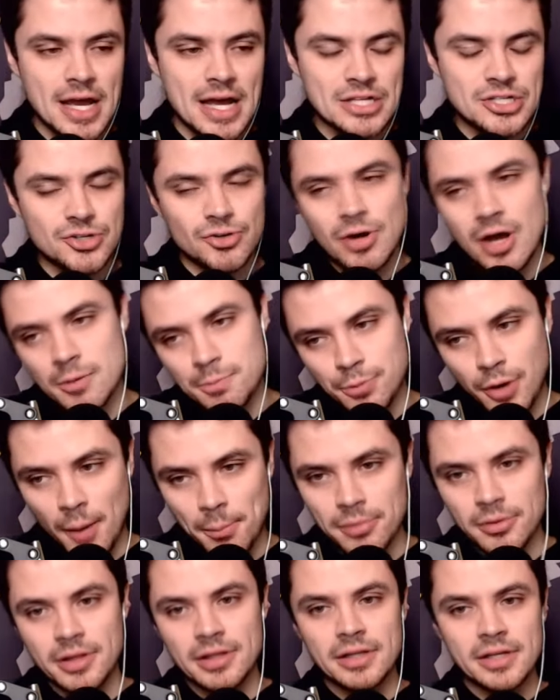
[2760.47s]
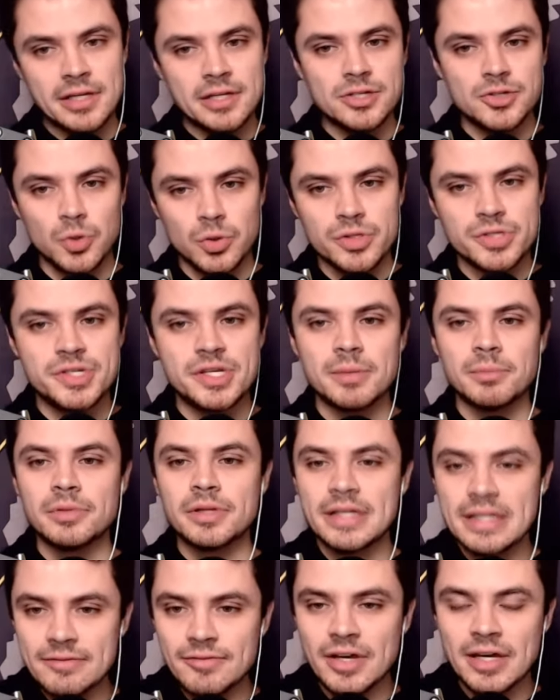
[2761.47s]
Castor. I'd probably lean towards him
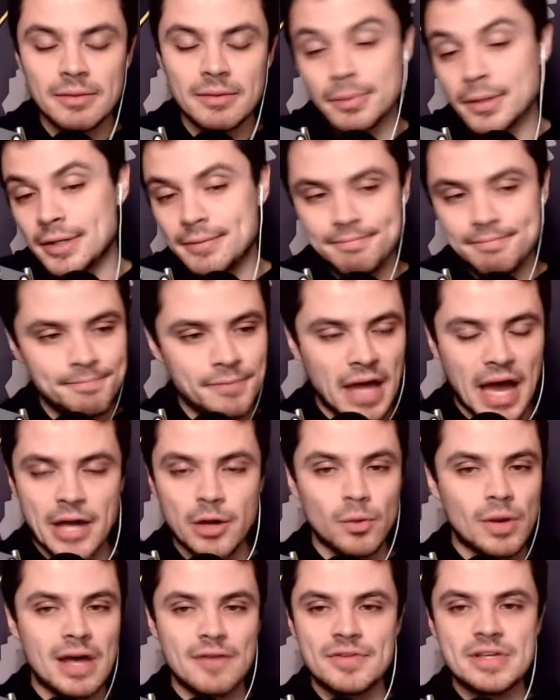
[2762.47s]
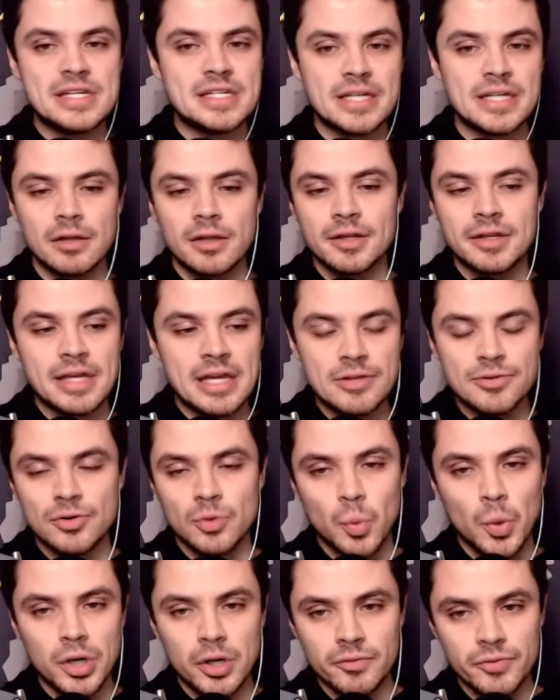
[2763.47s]
leaving, but I don't have intel on
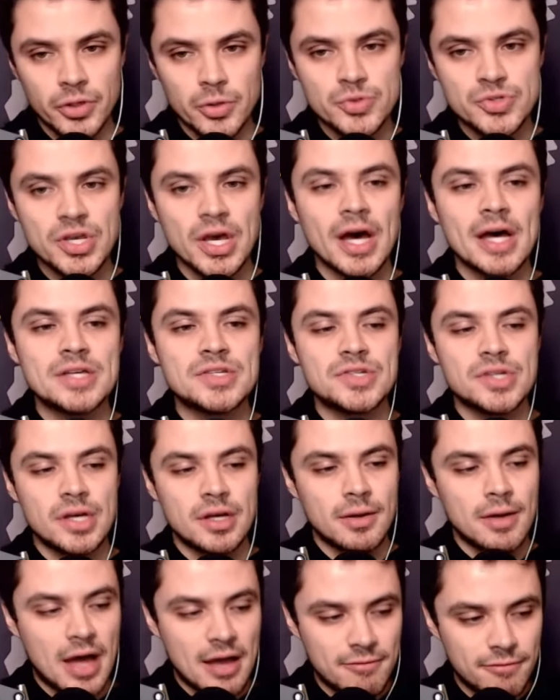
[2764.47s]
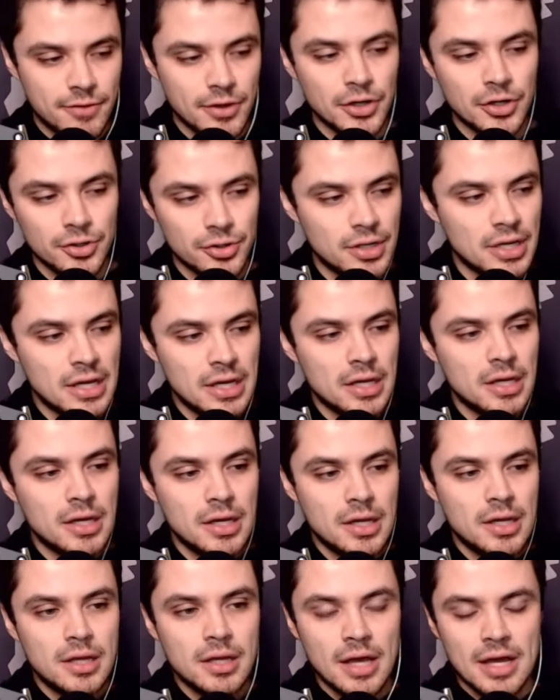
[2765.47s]
either one of those guys. I figured
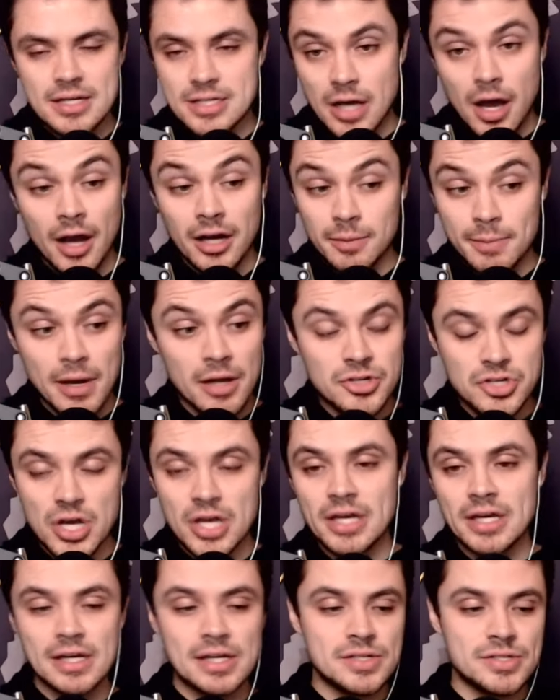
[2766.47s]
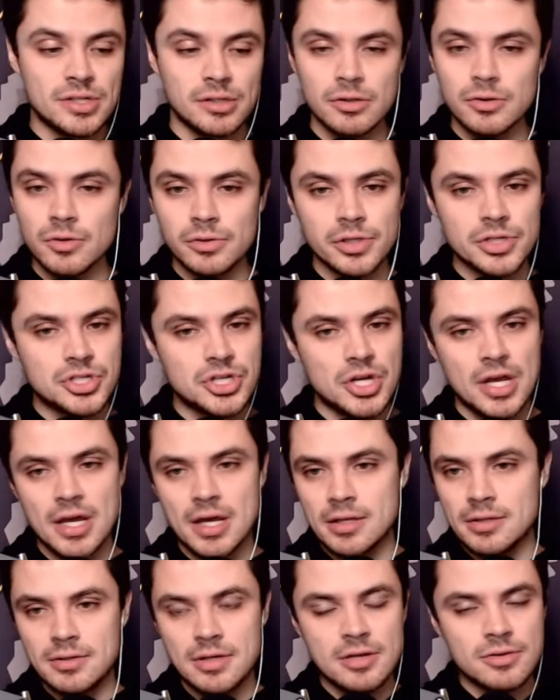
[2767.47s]
I'd talked about Jay Higgins and Luke
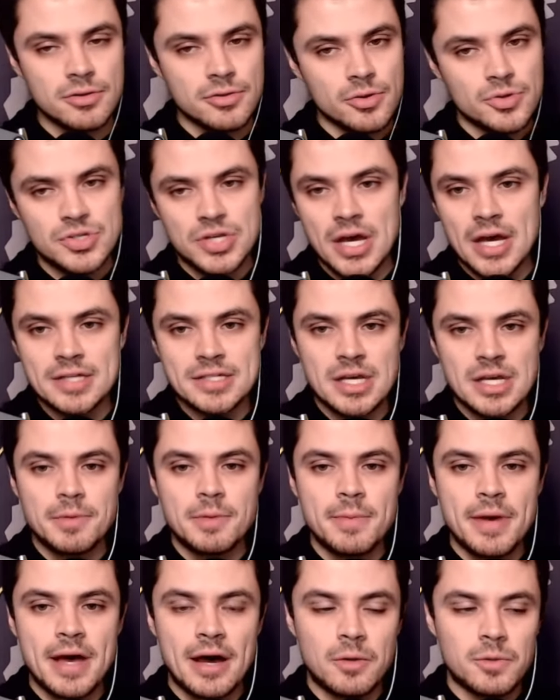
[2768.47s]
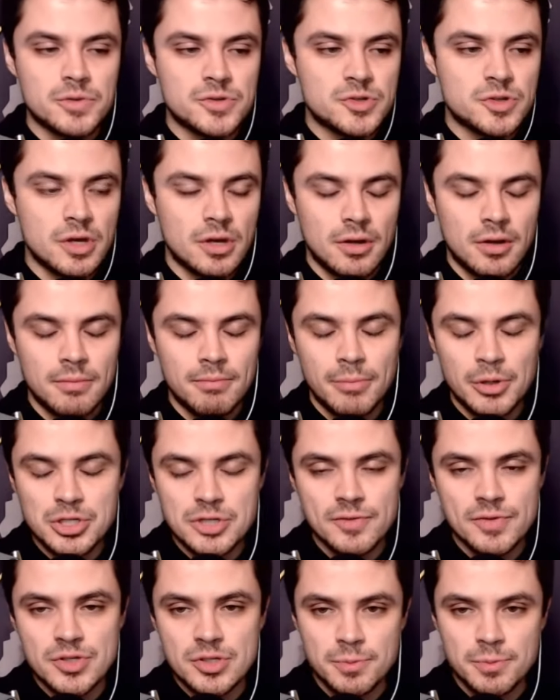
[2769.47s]
Lachey. Neither of those guys coming back was much of a